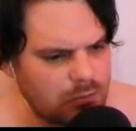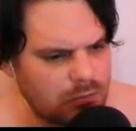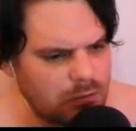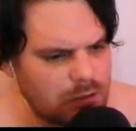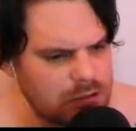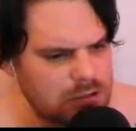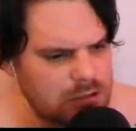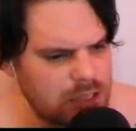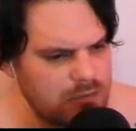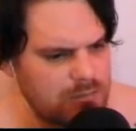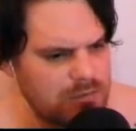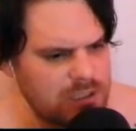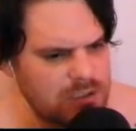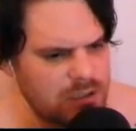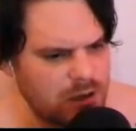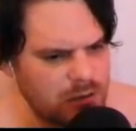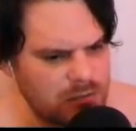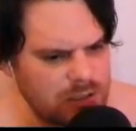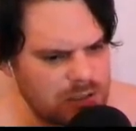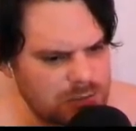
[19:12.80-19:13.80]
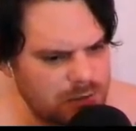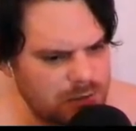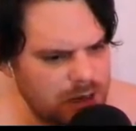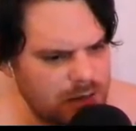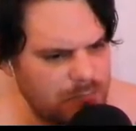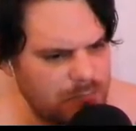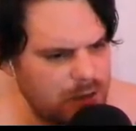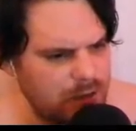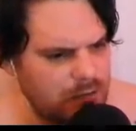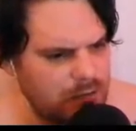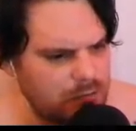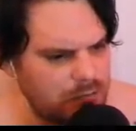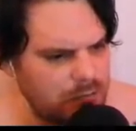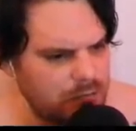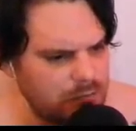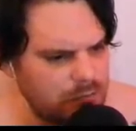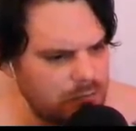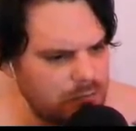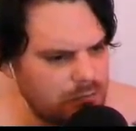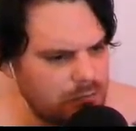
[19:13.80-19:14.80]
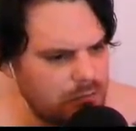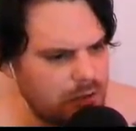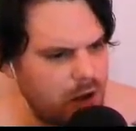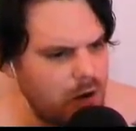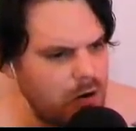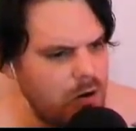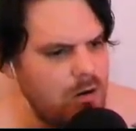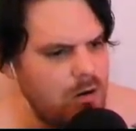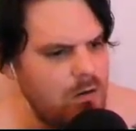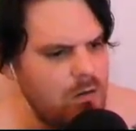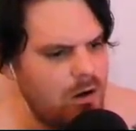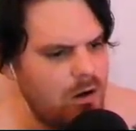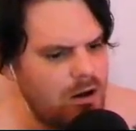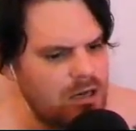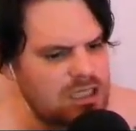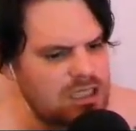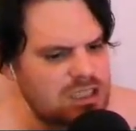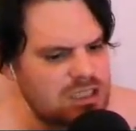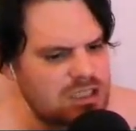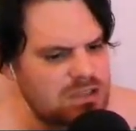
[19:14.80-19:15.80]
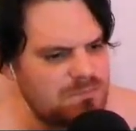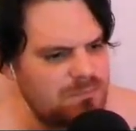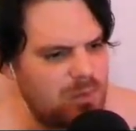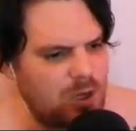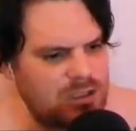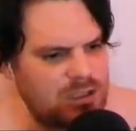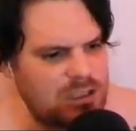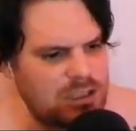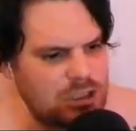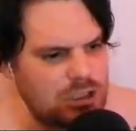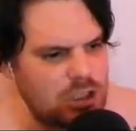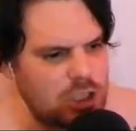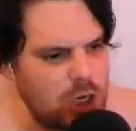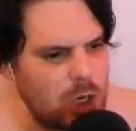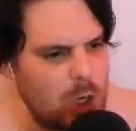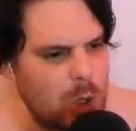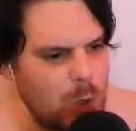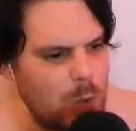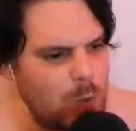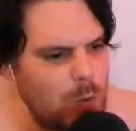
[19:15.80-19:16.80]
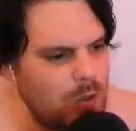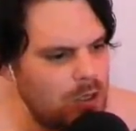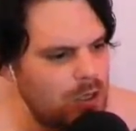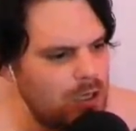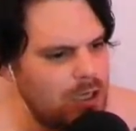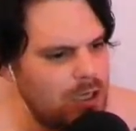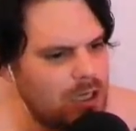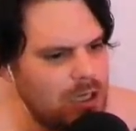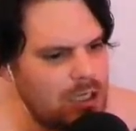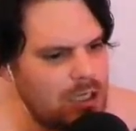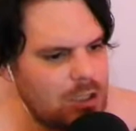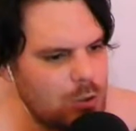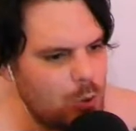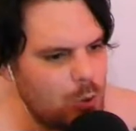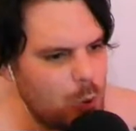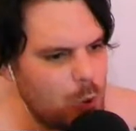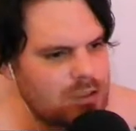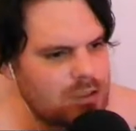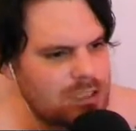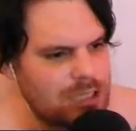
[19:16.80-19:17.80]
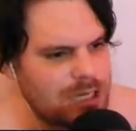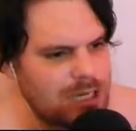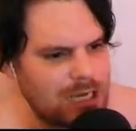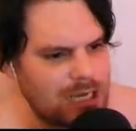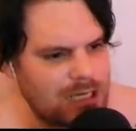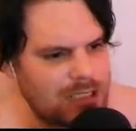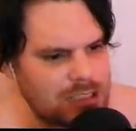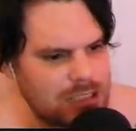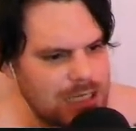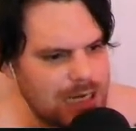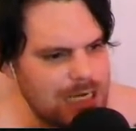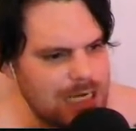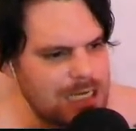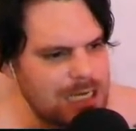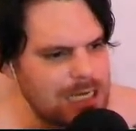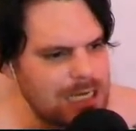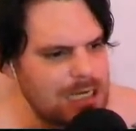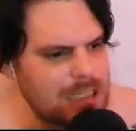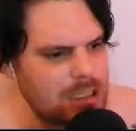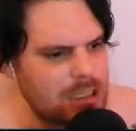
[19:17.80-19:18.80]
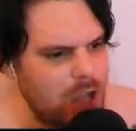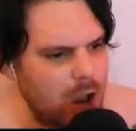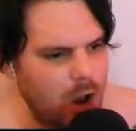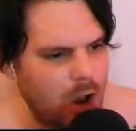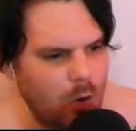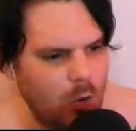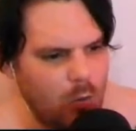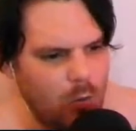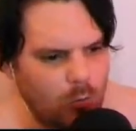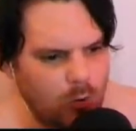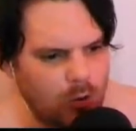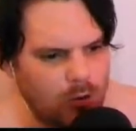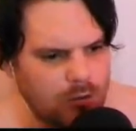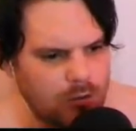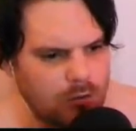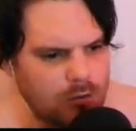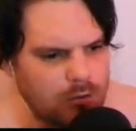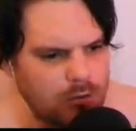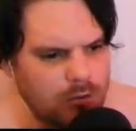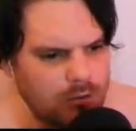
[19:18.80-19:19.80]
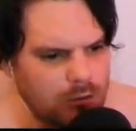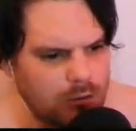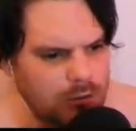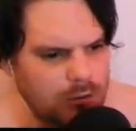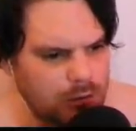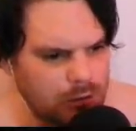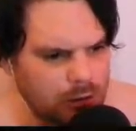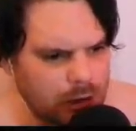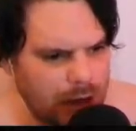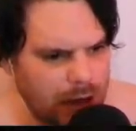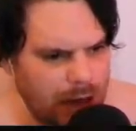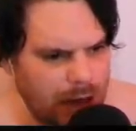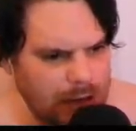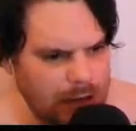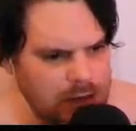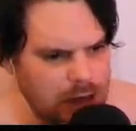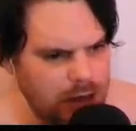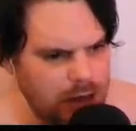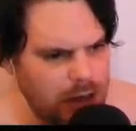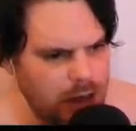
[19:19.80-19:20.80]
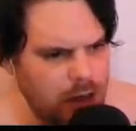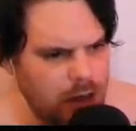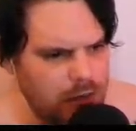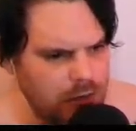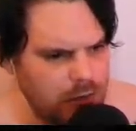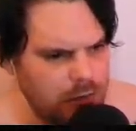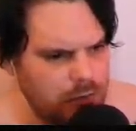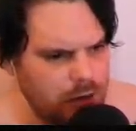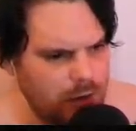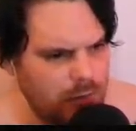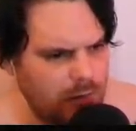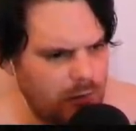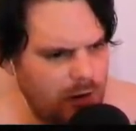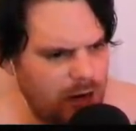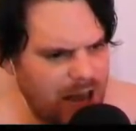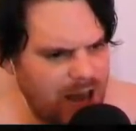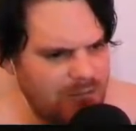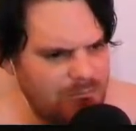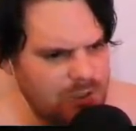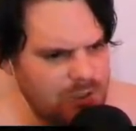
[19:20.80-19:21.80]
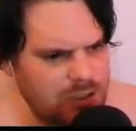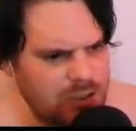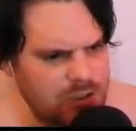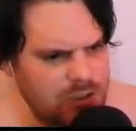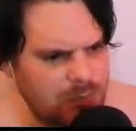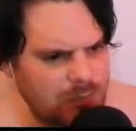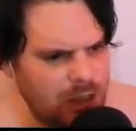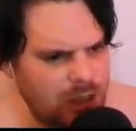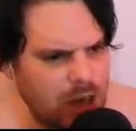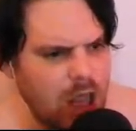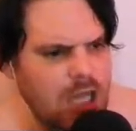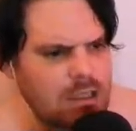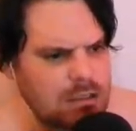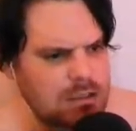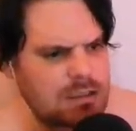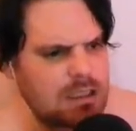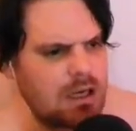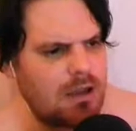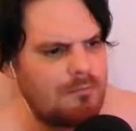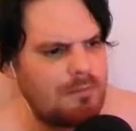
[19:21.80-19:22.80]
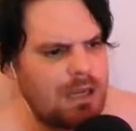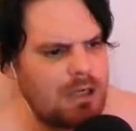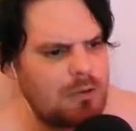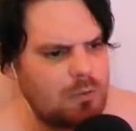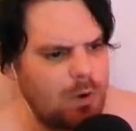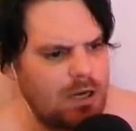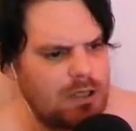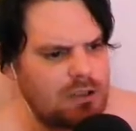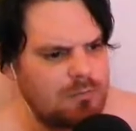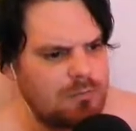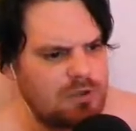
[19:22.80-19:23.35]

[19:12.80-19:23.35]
It's telling me to go this way, but... Oh, I spotted you. Naughty, sneaky little hole. Yes, I know. You'll know where I am because I'm a klutz and I make way too